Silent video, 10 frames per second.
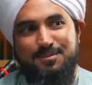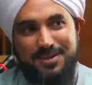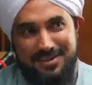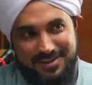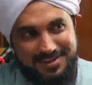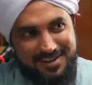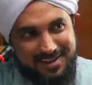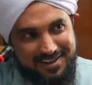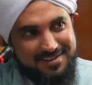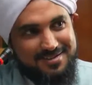be a teacher
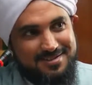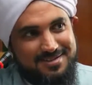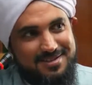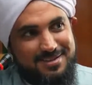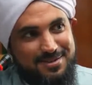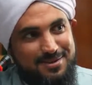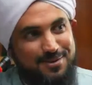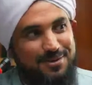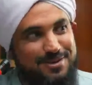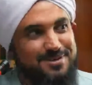like this. These are the
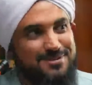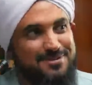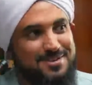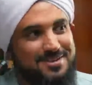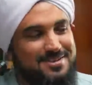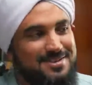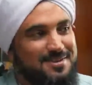qualities of a teacher.